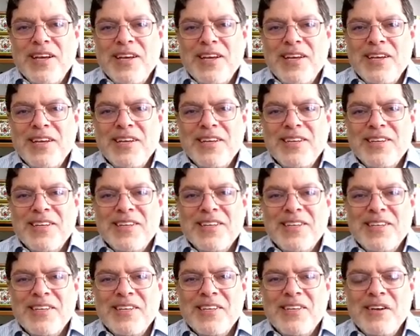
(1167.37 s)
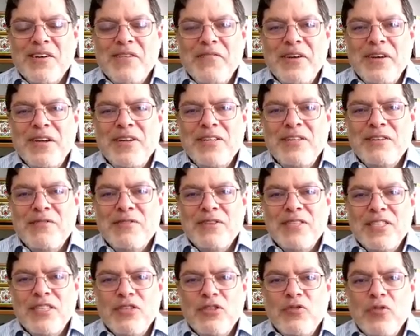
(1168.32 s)
a very
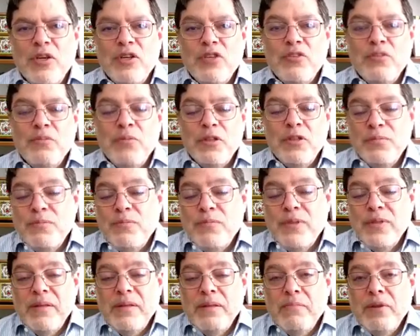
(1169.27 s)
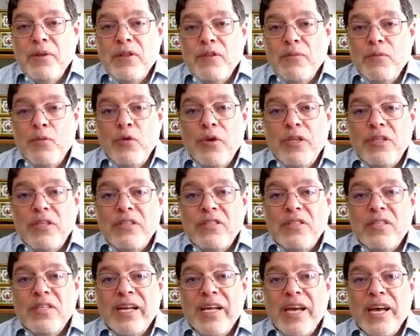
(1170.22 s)
different situation. But the point
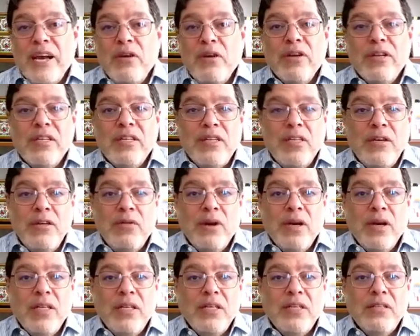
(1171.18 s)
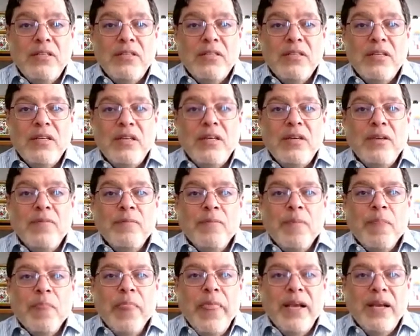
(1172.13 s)
is that how can Iranians
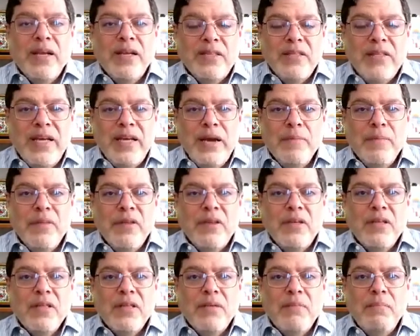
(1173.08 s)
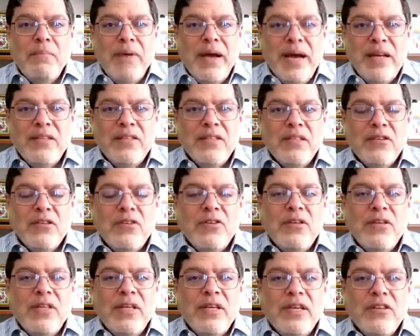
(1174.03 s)
accept the
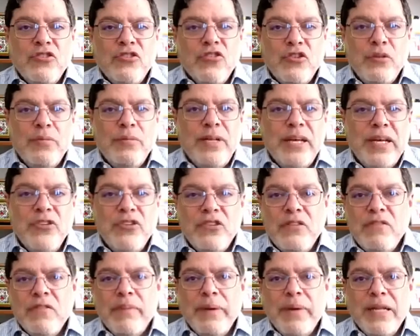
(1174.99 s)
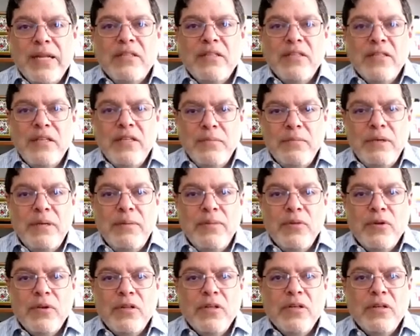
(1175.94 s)
massacre and the extermination of the Palestinian
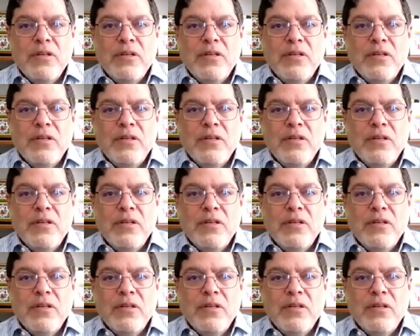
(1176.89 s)
people?